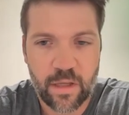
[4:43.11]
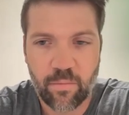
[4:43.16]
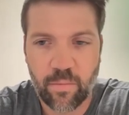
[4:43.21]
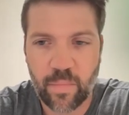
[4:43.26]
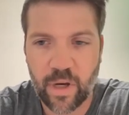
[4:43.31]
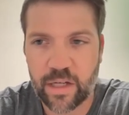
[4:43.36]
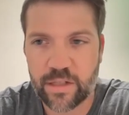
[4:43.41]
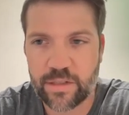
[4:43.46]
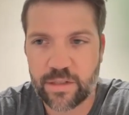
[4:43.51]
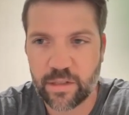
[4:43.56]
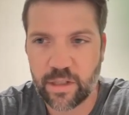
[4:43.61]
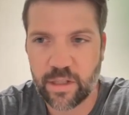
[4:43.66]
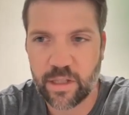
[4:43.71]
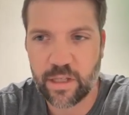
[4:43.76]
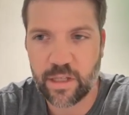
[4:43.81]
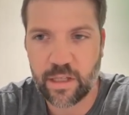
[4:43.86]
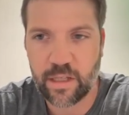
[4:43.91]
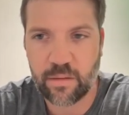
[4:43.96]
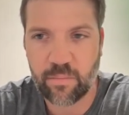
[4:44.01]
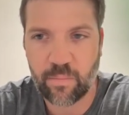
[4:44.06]

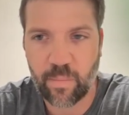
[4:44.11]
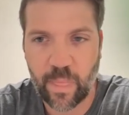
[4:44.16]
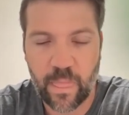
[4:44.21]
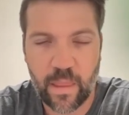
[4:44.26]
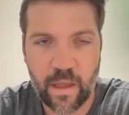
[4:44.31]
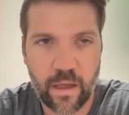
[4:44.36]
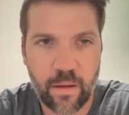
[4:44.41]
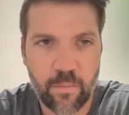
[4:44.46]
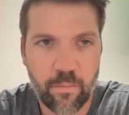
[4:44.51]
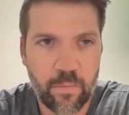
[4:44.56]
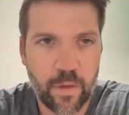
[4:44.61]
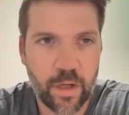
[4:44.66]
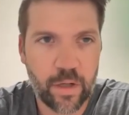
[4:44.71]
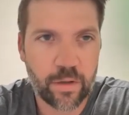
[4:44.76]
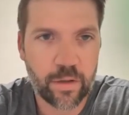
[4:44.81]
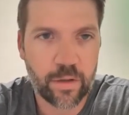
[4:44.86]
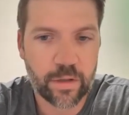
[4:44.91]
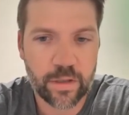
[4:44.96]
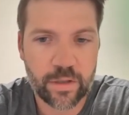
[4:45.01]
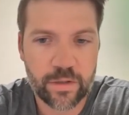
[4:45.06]
modulating
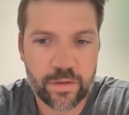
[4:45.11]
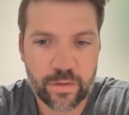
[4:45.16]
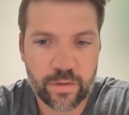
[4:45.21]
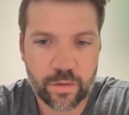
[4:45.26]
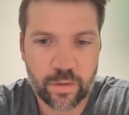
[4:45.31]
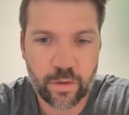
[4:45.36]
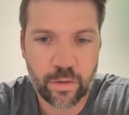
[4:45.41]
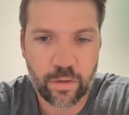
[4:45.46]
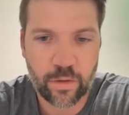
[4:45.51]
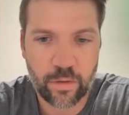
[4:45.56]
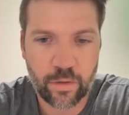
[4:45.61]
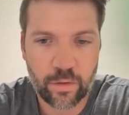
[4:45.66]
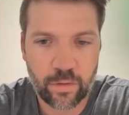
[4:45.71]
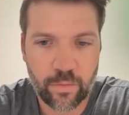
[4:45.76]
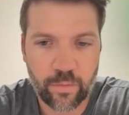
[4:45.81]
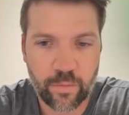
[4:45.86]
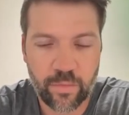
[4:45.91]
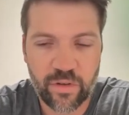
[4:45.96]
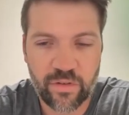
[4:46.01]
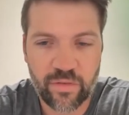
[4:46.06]
motor
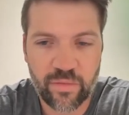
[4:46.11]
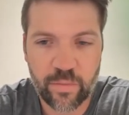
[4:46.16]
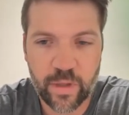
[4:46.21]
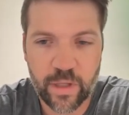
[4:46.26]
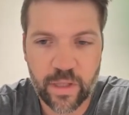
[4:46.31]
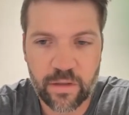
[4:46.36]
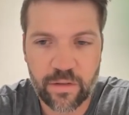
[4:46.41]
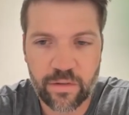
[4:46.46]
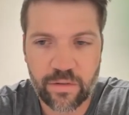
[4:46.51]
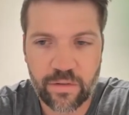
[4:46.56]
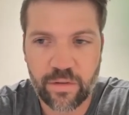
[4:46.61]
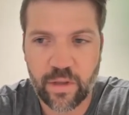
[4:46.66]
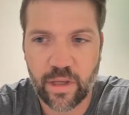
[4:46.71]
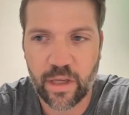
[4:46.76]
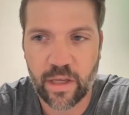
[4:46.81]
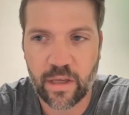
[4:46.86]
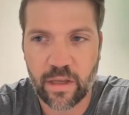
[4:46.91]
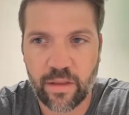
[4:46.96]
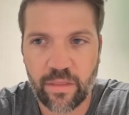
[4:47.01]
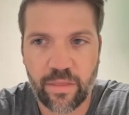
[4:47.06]
control, movements,
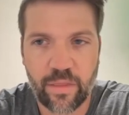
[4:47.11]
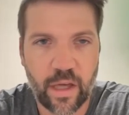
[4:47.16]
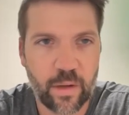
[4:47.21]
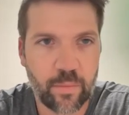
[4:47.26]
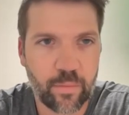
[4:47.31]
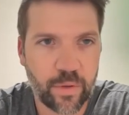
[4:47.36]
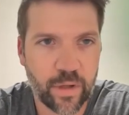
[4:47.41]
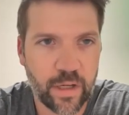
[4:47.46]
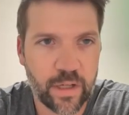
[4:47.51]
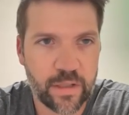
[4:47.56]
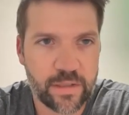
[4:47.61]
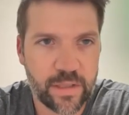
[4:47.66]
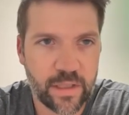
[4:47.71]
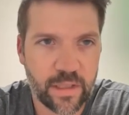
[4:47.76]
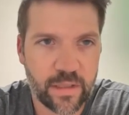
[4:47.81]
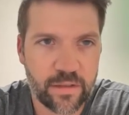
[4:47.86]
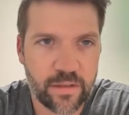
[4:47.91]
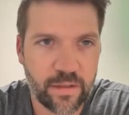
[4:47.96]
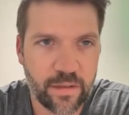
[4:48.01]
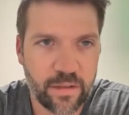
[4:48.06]
thought
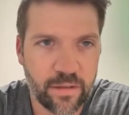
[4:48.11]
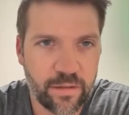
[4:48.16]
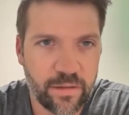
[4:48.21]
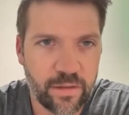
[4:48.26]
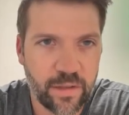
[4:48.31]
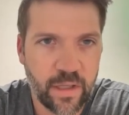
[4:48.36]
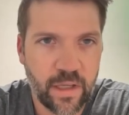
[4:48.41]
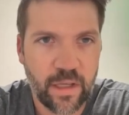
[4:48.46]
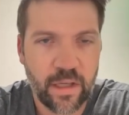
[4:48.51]
processes,